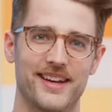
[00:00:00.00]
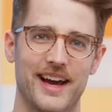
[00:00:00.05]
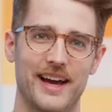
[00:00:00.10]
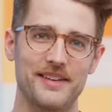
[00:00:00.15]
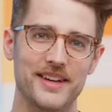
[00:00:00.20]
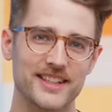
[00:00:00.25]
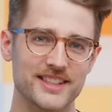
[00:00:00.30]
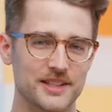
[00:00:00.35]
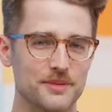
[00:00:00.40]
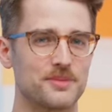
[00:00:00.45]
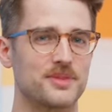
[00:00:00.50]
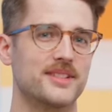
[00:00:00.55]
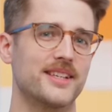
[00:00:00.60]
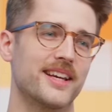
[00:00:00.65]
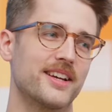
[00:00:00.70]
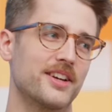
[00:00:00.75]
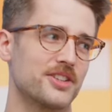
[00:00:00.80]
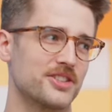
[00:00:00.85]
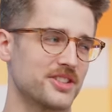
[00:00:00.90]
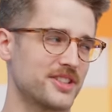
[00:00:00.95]
I've got some
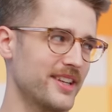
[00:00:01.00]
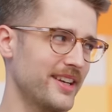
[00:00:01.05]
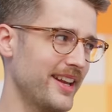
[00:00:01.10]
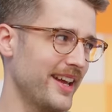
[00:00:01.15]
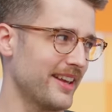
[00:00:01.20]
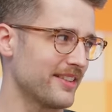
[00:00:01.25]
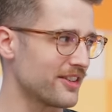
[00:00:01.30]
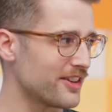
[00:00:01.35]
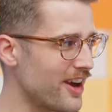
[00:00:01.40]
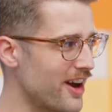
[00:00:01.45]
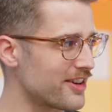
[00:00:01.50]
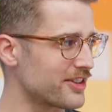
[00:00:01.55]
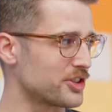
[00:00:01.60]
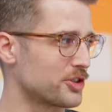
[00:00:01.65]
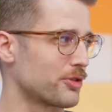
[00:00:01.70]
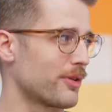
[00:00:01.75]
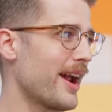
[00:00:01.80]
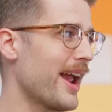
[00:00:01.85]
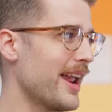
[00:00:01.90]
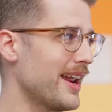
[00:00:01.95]
zingers today. They're not
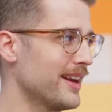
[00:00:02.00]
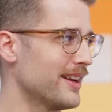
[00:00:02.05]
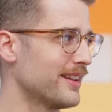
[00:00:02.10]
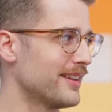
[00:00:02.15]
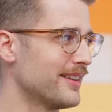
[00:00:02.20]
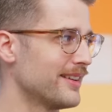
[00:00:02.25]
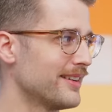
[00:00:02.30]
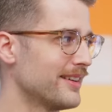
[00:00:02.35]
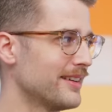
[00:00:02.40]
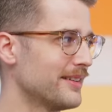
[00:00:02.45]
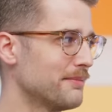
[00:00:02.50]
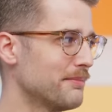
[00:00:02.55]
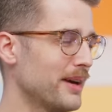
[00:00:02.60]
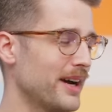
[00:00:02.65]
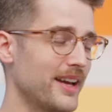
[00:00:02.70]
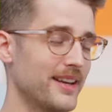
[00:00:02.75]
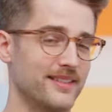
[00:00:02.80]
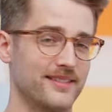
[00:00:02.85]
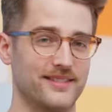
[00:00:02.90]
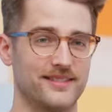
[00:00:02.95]
great,
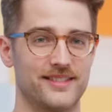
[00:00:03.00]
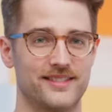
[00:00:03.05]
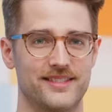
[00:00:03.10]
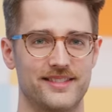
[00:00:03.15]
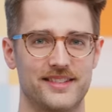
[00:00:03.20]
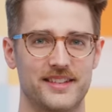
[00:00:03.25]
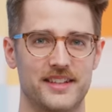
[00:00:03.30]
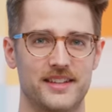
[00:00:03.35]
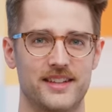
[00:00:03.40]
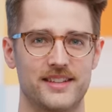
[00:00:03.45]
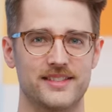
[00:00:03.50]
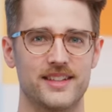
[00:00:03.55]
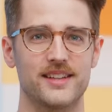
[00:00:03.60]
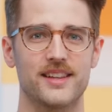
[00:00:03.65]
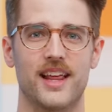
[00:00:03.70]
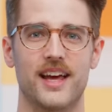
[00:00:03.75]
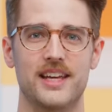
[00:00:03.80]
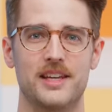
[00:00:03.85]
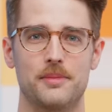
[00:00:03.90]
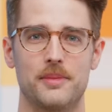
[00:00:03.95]
but it's
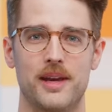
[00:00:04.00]
unlike